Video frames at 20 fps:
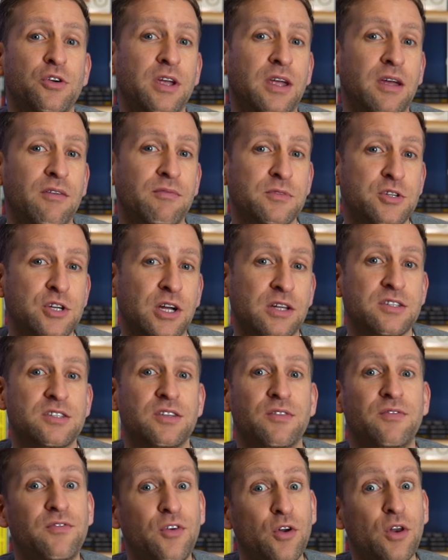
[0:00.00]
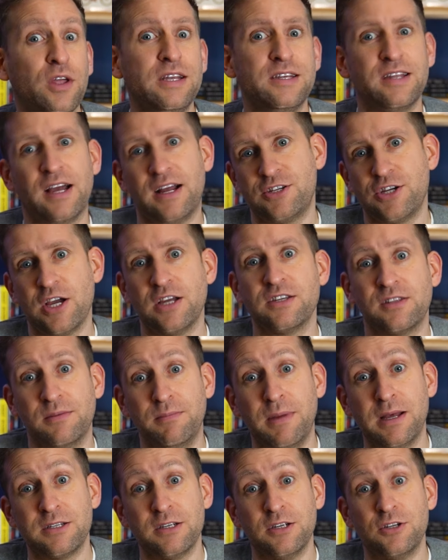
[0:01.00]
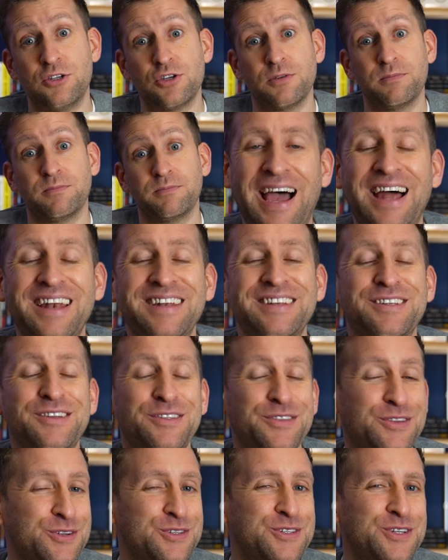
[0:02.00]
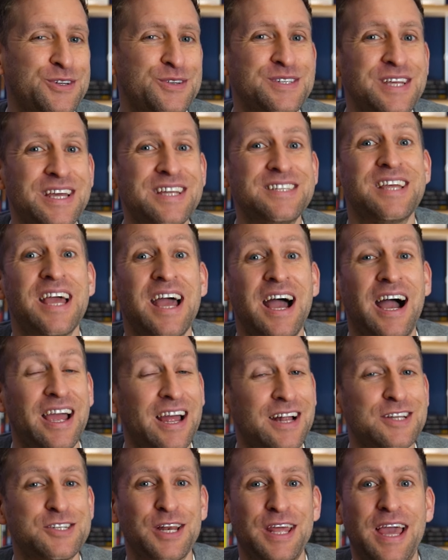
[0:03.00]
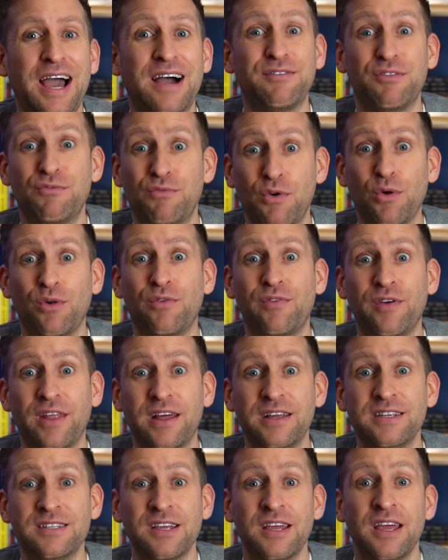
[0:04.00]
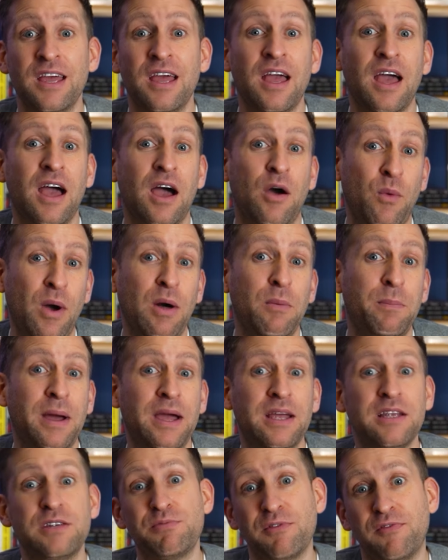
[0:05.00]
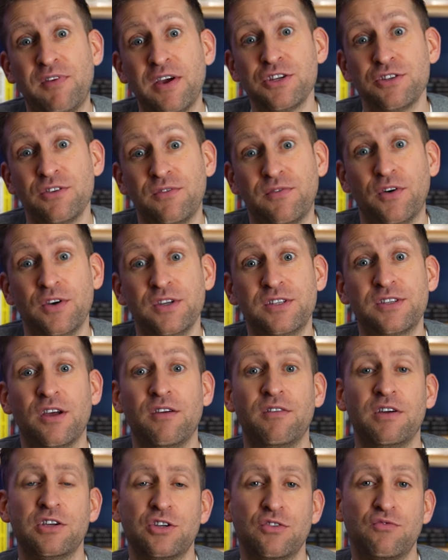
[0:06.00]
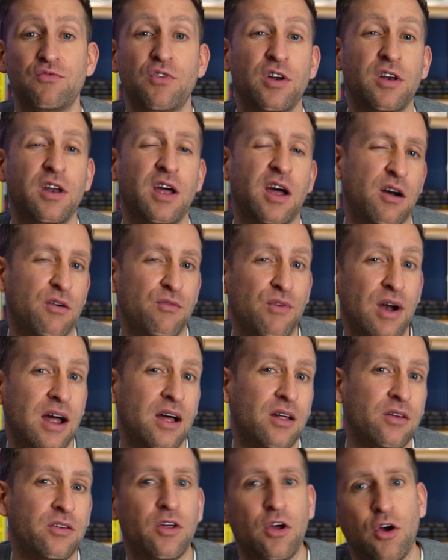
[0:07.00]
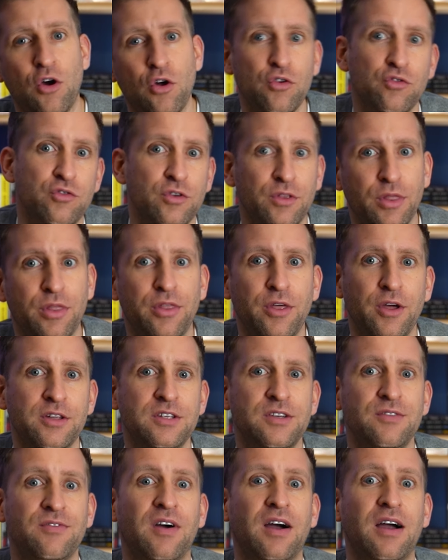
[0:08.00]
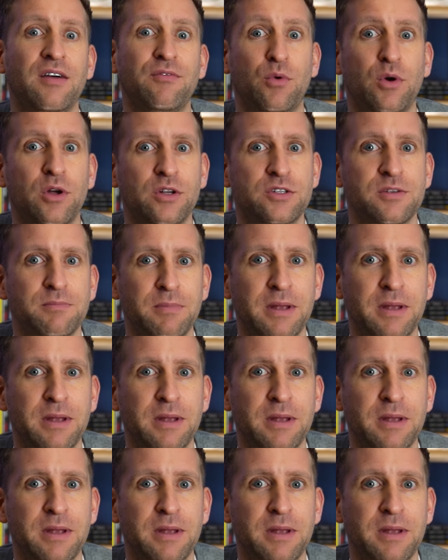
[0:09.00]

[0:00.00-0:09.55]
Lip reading: you give them a chance to fully digest the message. And good news is, I actually have a rule for this. A well-paced professional voiceover should run at around 135 words a